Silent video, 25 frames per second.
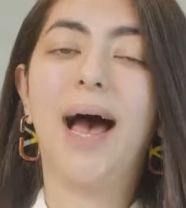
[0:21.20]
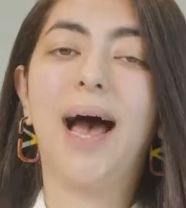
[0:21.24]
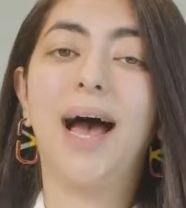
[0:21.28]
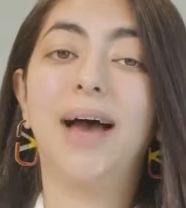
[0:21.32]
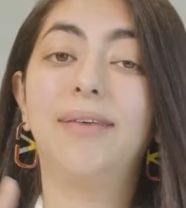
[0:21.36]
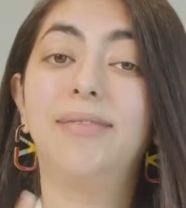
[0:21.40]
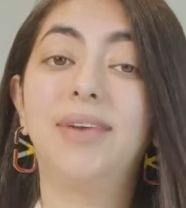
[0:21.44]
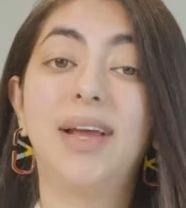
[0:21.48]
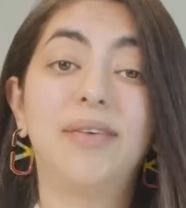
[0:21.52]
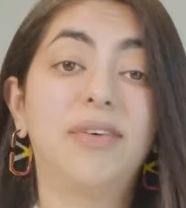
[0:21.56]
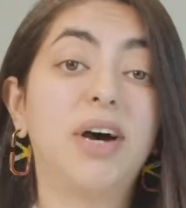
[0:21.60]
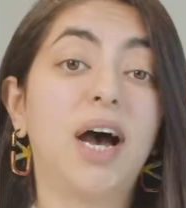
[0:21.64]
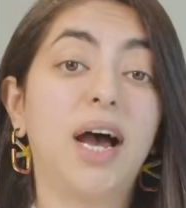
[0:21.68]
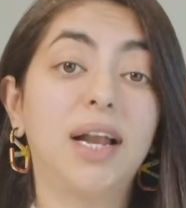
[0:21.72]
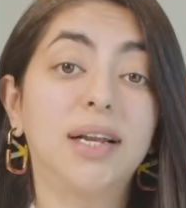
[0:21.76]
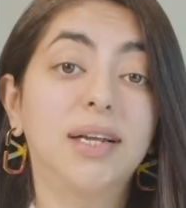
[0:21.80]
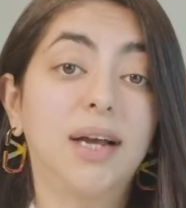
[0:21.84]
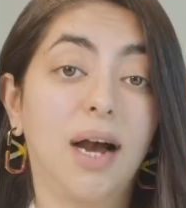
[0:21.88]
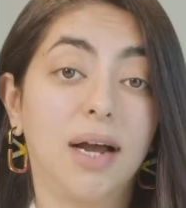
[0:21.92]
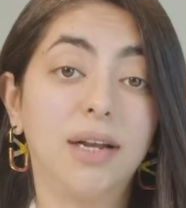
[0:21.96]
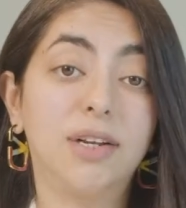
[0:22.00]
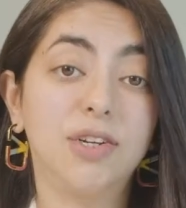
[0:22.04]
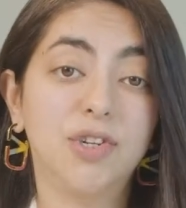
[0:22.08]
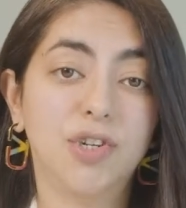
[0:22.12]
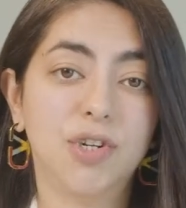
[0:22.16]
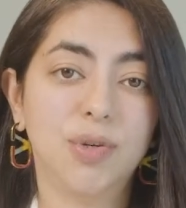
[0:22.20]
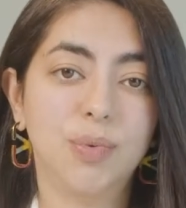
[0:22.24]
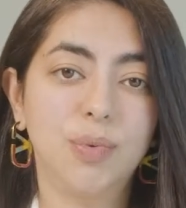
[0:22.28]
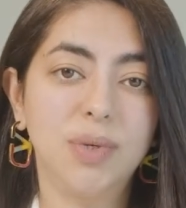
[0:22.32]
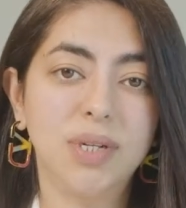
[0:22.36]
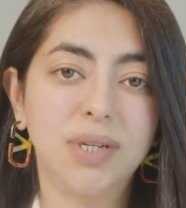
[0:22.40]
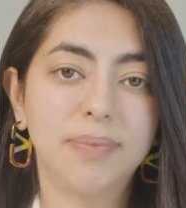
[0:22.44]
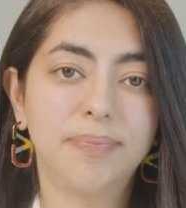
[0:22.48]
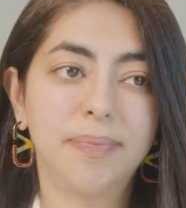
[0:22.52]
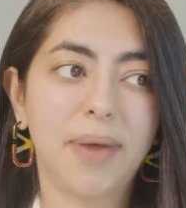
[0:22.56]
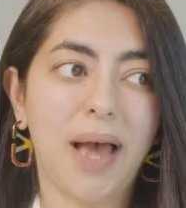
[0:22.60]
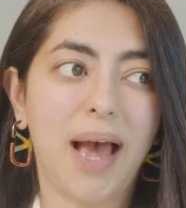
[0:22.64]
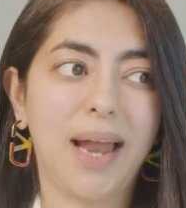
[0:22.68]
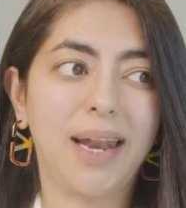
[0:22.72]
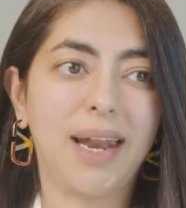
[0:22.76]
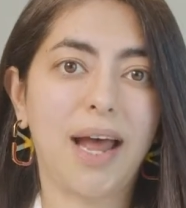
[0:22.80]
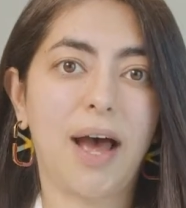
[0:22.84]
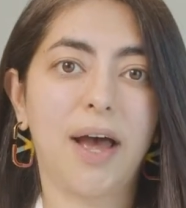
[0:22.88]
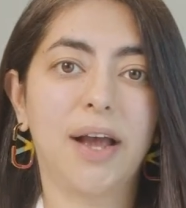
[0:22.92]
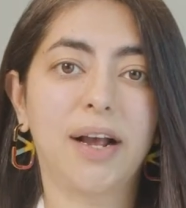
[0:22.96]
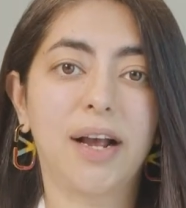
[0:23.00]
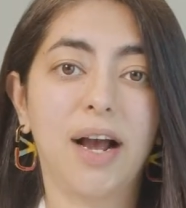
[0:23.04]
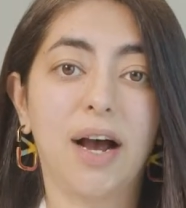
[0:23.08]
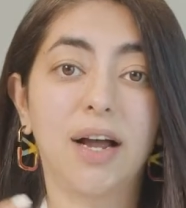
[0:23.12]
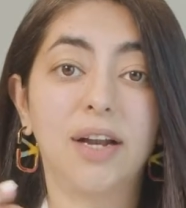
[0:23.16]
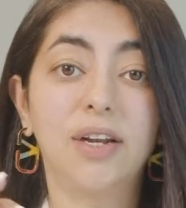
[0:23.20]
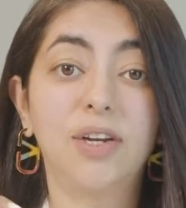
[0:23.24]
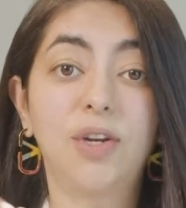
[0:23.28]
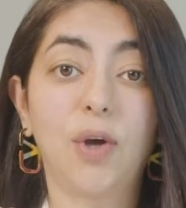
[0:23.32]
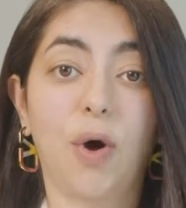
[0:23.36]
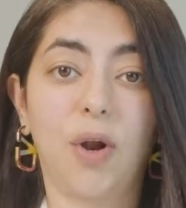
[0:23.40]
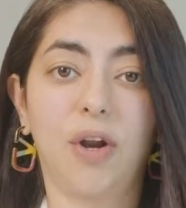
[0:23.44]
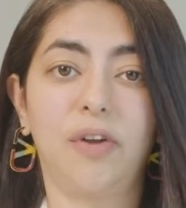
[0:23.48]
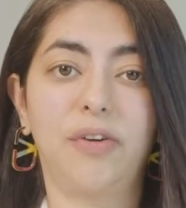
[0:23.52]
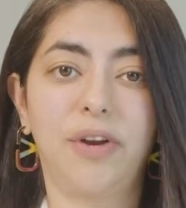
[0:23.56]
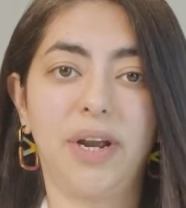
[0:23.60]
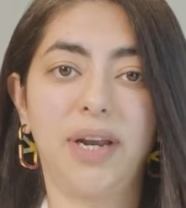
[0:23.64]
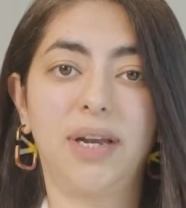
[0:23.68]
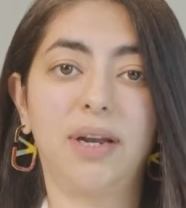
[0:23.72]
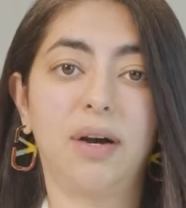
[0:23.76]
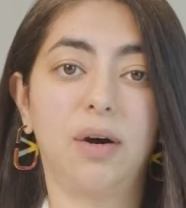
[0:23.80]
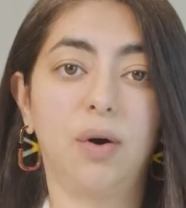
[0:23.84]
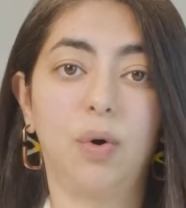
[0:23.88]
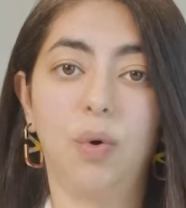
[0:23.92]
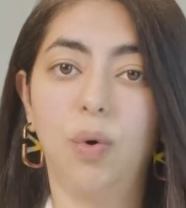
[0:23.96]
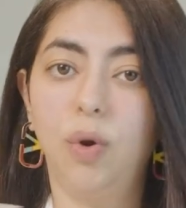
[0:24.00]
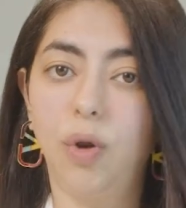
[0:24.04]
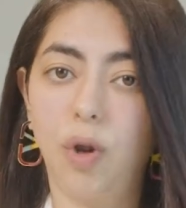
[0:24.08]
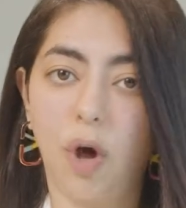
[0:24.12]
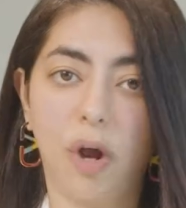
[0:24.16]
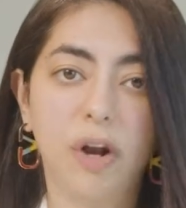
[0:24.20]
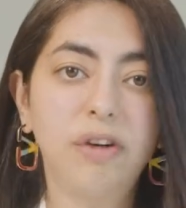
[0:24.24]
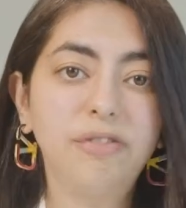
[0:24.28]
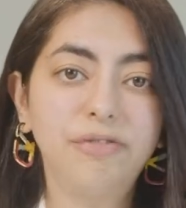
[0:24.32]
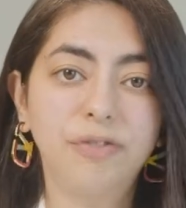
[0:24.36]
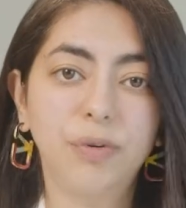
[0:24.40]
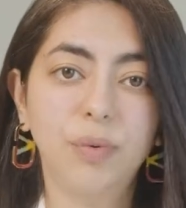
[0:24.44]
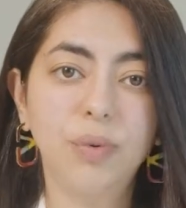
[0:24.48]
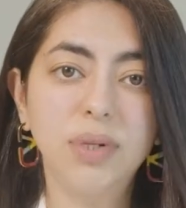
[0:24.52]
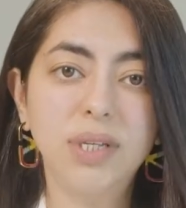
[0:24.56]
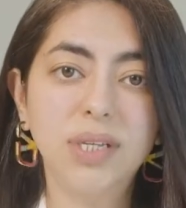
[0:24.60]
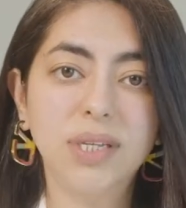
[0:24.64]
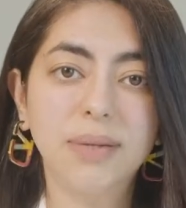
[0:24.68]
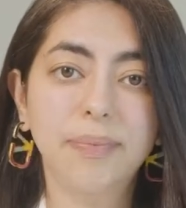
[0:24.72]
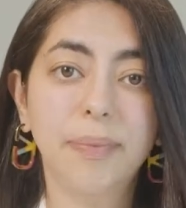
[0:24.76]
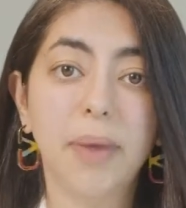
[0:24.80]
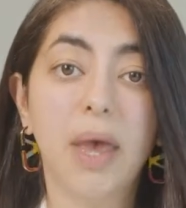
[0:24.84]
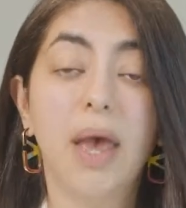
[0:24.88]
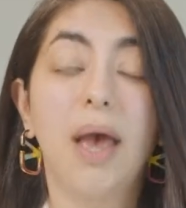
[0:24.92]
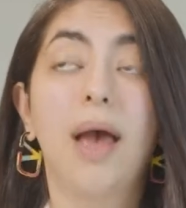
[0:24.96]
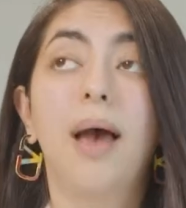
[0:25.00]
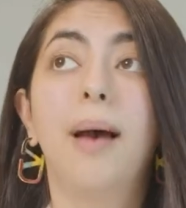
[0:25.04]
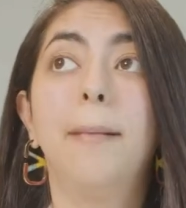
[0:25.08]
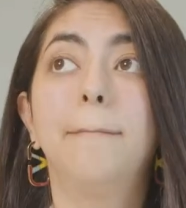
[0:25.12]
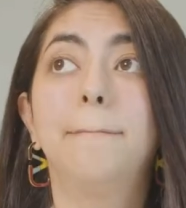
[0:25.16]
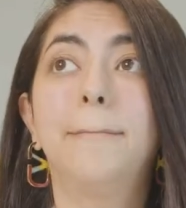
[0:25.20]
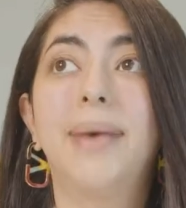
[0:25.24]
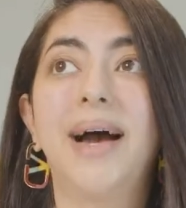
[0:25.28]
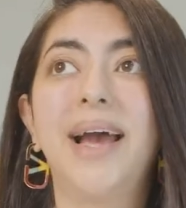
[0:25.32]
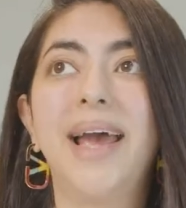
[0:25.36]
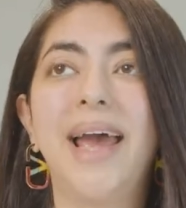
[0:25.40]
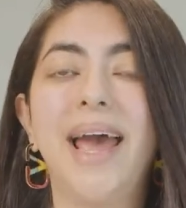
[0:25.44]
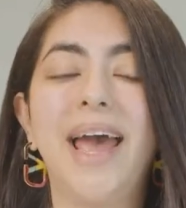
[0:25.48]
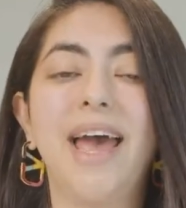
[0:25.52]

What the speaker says: I've never had gut issues and now I can't tolerate a whole lot of foods. My